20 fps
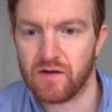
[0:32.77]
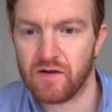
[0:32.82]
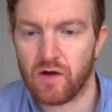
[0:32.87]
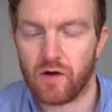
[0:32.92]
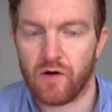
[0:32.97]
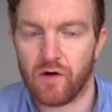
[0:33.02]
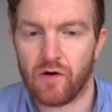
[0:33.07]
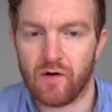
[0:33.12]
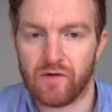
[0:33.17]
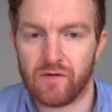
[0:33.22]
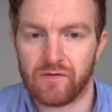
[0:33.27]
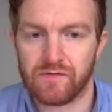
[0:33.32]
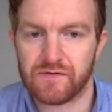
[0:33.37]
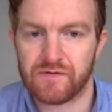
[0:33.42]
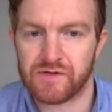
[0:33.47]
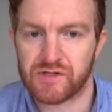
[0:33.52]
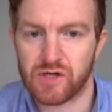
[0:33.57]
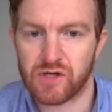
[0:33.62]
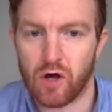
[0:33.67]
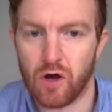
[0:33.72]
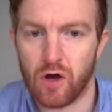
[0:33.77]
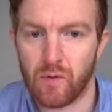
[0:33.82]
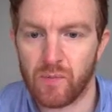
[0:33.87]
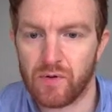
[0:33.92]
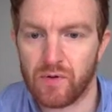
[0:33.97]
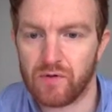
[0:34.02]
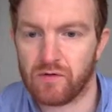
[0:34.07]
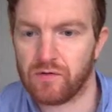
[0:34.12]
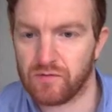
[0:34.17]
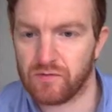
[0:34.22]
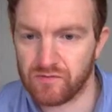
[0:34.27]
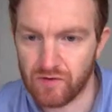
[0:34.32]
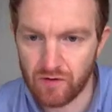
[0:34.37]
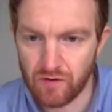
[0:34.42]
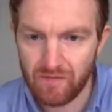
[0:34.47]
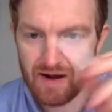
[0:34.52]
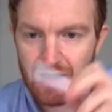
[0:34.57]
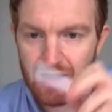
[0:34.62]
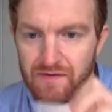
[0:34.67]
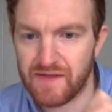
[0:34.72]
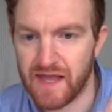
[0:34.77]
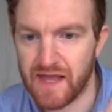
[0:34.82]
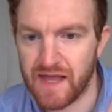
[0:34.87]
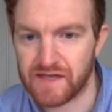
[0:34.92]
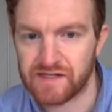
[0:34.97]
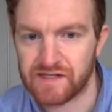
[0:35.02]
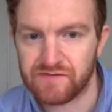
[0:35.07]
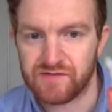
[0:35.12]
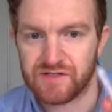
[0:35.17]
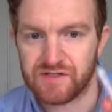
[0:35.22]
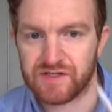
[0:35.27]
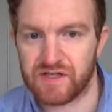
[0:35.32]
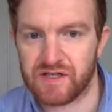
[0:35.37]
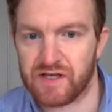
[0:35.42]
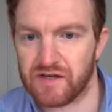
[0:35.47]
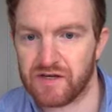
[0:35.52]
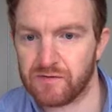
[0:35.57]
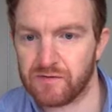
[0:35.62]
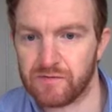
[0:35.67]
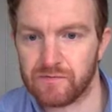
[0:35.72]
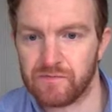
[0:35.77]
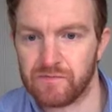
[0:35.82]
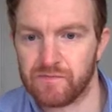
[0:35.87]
of the top or around the edge of a circle.